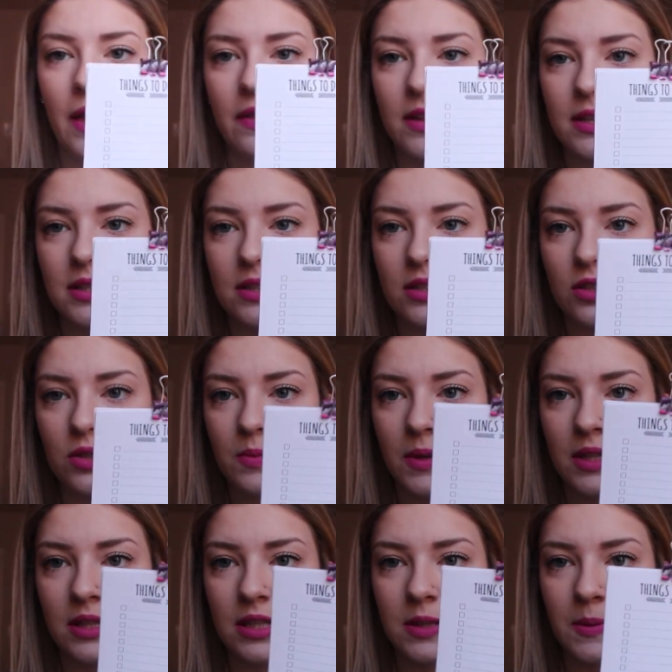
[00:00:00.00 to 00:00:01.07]
And this
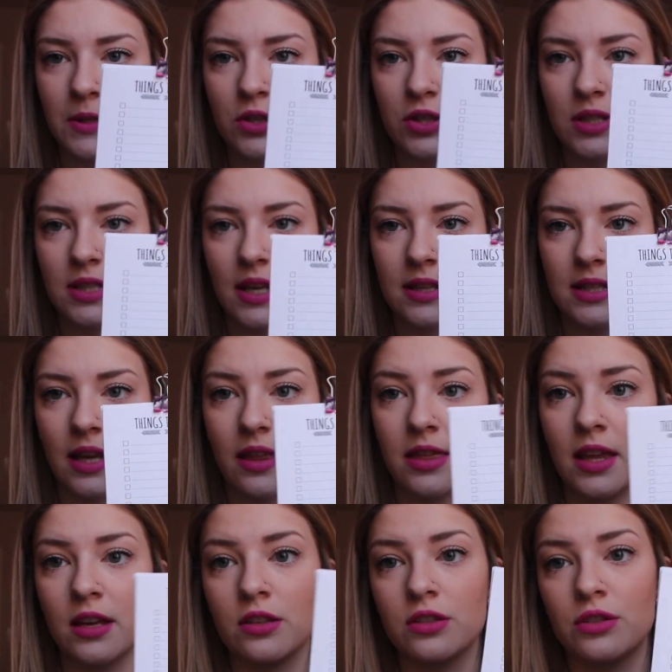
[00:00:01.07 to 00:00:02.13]
one just says like
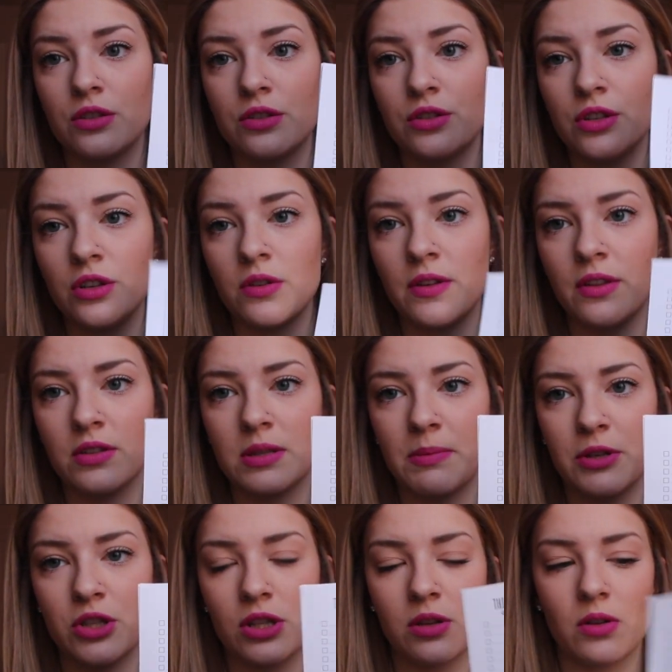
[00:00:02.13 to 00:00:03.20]
things to do, and there's a
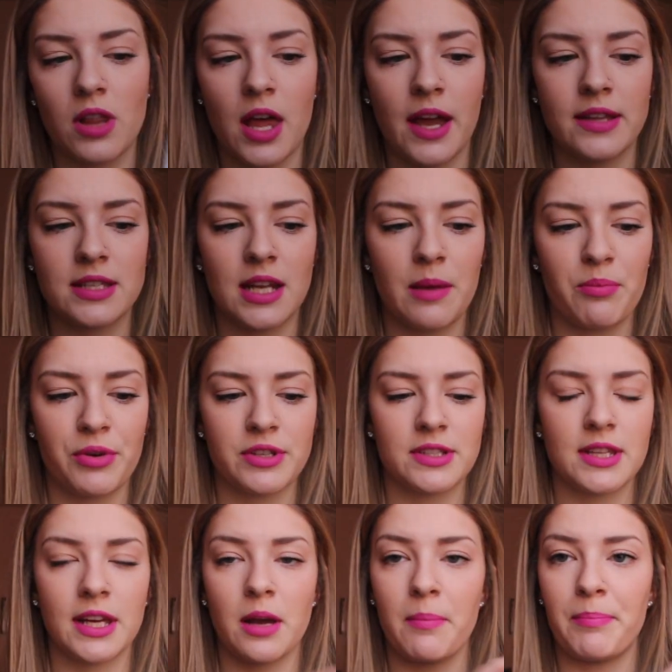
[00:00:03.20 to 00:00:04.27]
bunch of little lines, and I
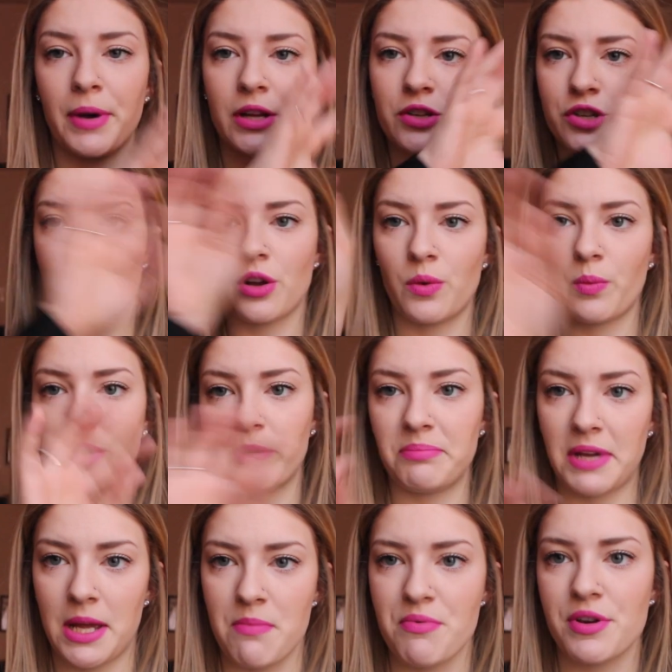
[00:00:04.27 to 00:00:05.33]
printed like a bunch on one
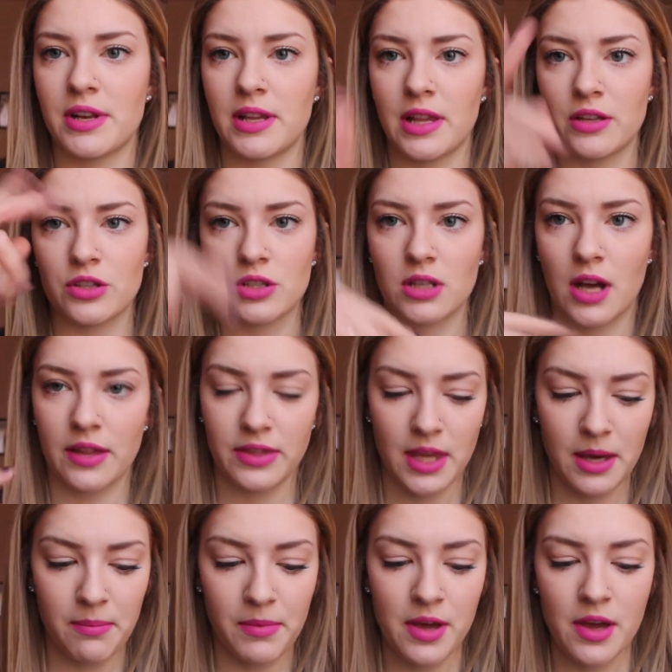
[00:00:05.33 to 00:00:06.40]
paper and then I just cut
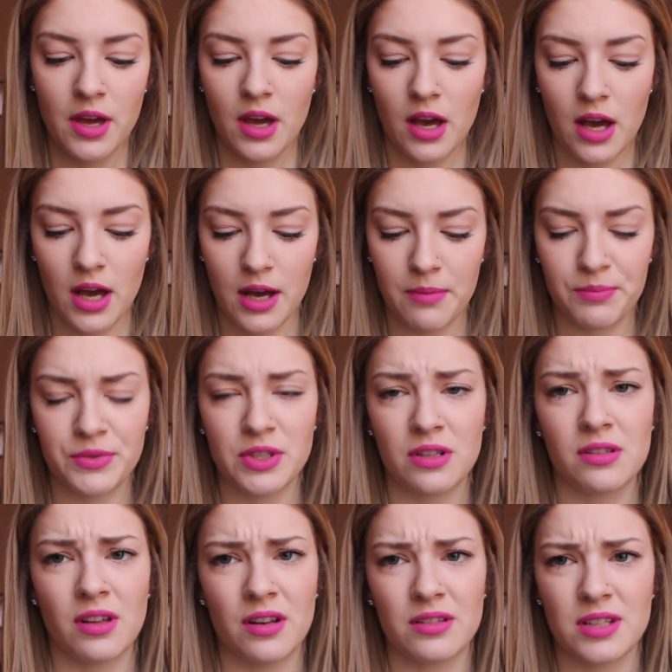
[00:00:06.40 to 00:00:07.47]
them. Took a
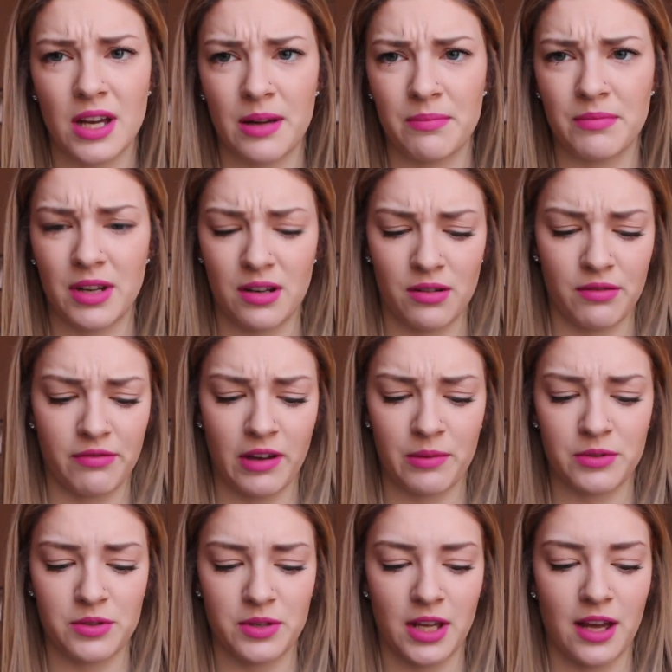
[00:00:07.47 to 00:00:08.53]
lot of time. I don't know if I
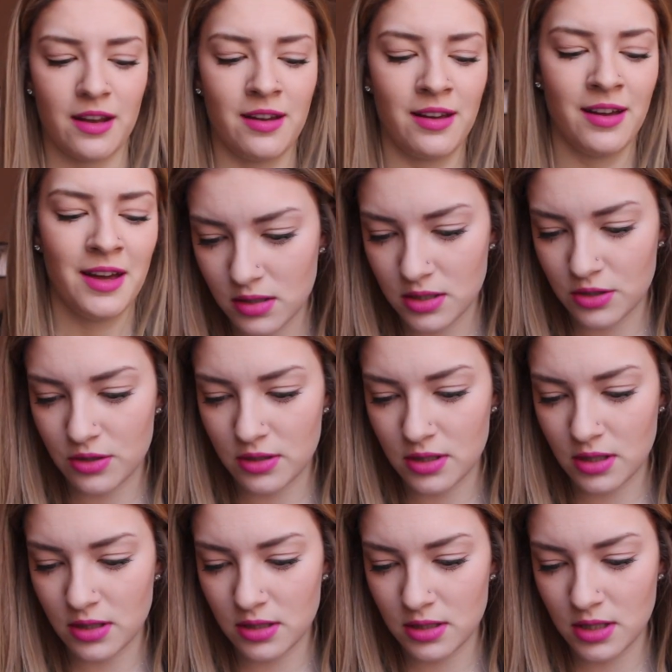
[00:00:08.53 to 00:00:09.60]
would do it again. I should have
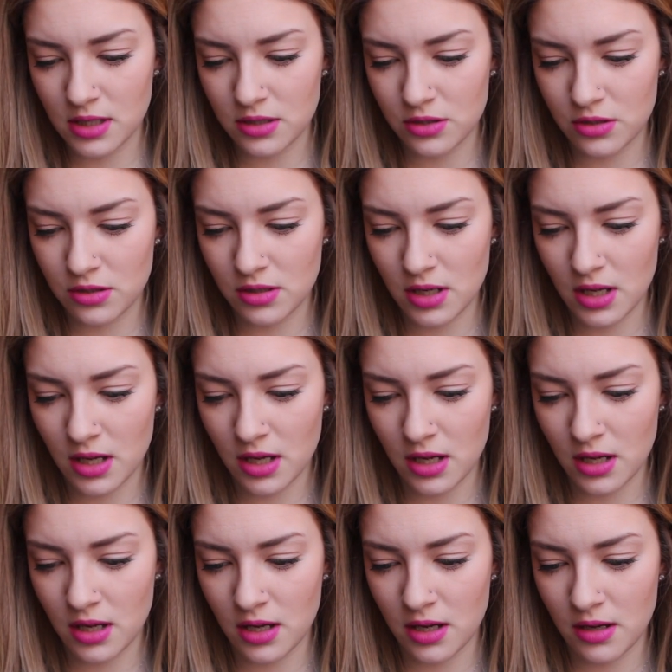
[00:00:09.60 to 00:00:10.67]
done this
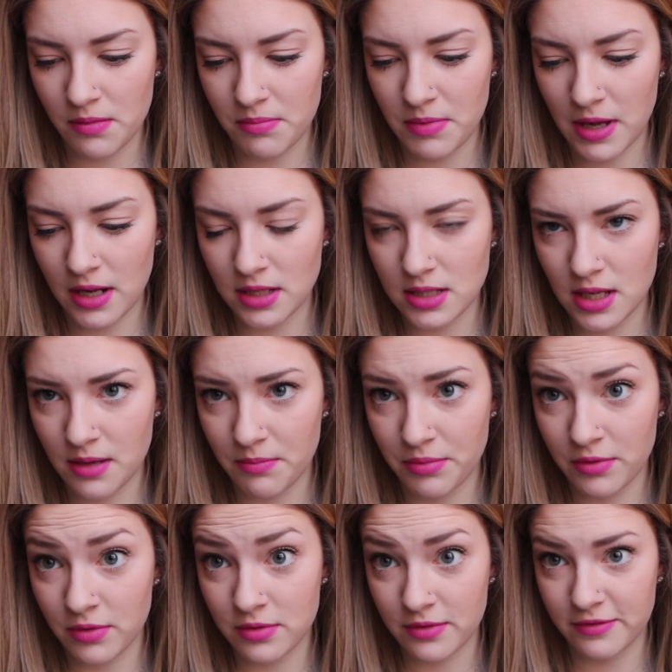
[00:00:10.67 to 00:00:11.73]
yesterday. Bad
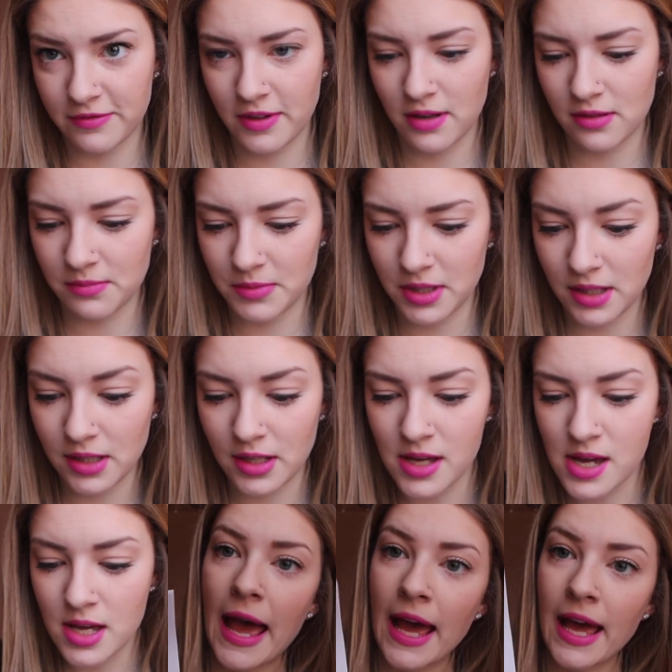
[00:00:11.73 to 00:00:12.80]
example. Don't follow me.
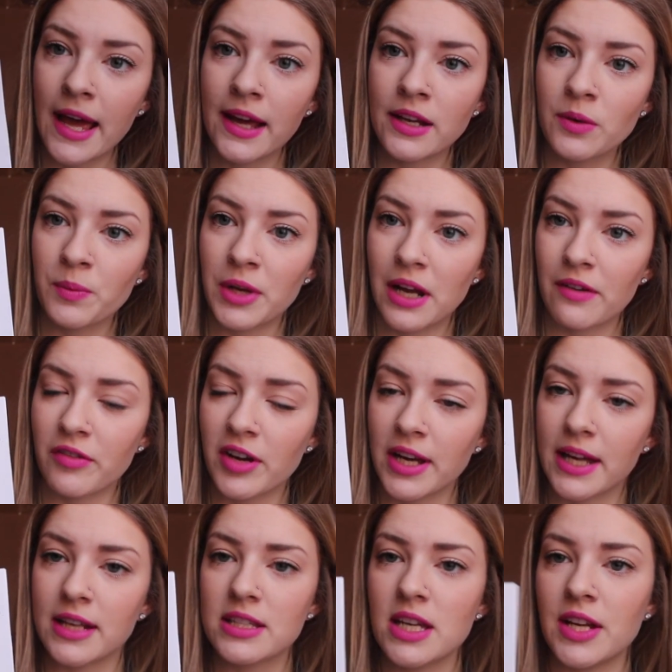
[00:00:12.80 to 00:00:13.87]
And whenever I
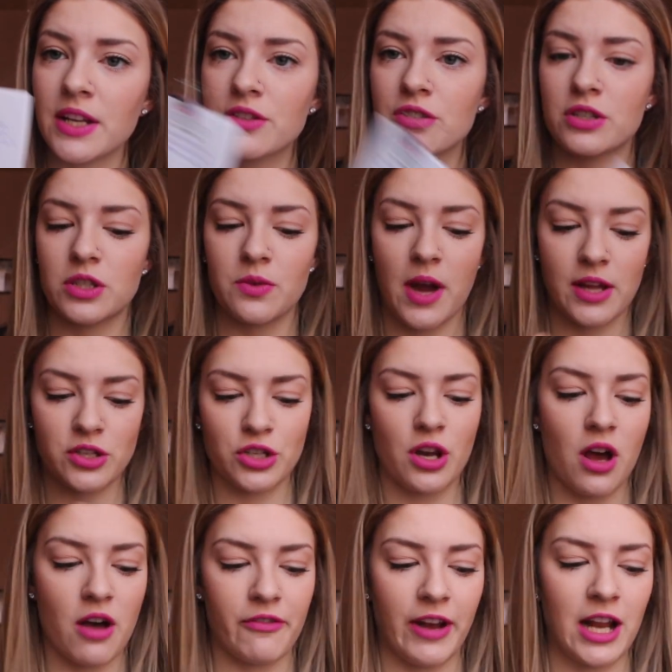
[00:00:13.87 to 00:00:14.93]
get it done, I just scratch it
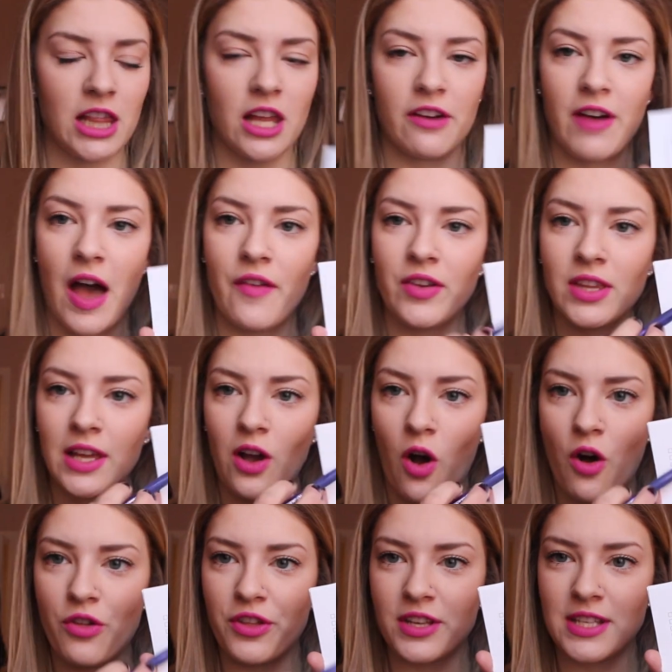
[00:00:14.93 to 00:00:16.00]
off. And I love having like
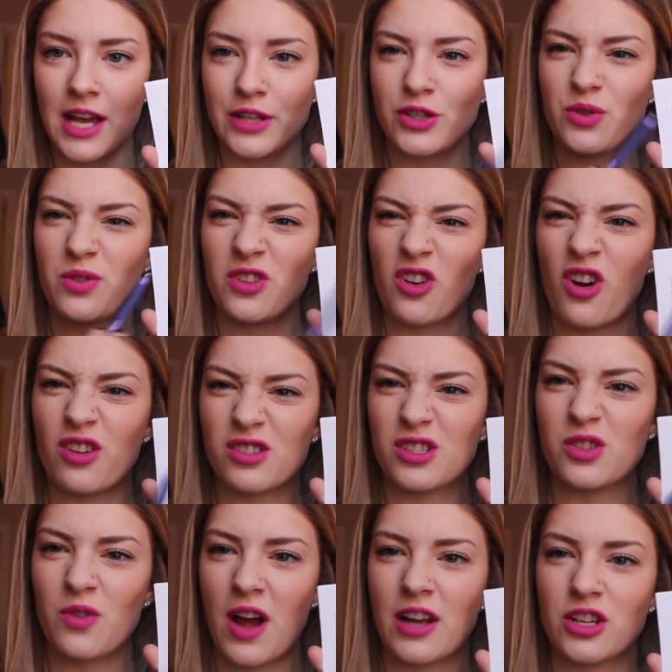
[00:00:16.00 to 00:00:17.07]
all the things I had to do and they're all
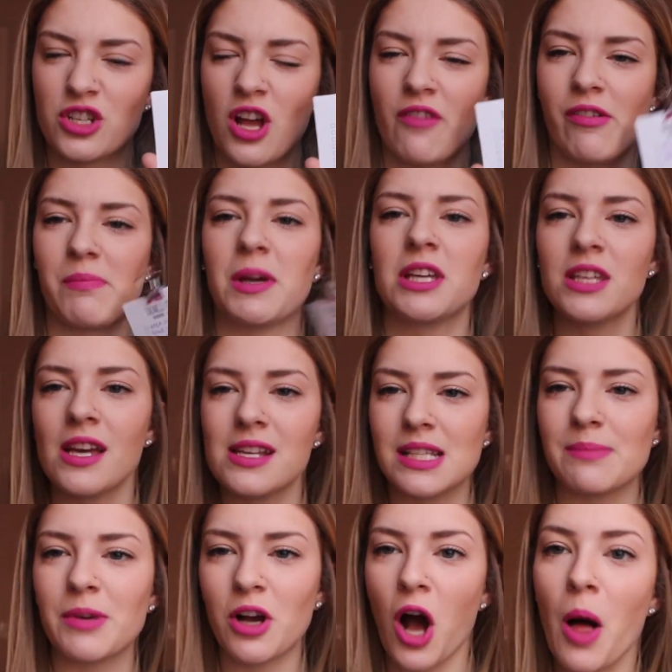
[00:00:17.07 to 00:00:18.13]
scratched off. I'm like, yes,
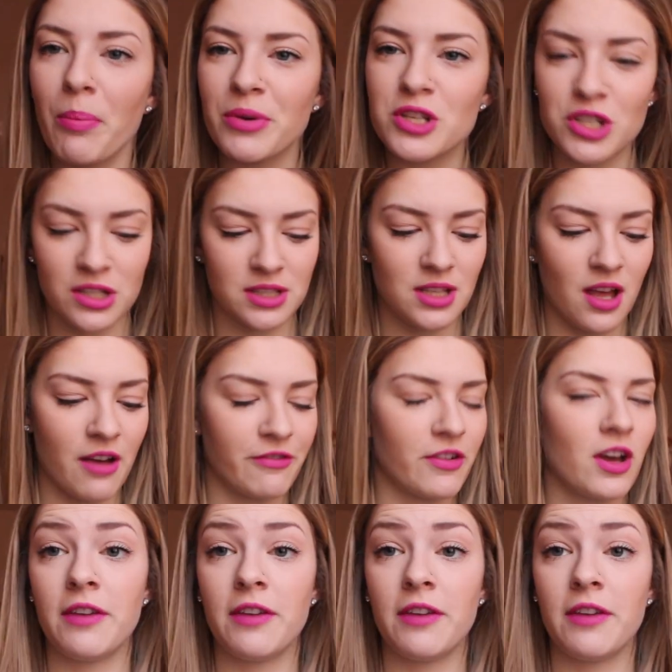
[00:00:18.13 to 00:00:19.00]
I'm accomplishing stuff.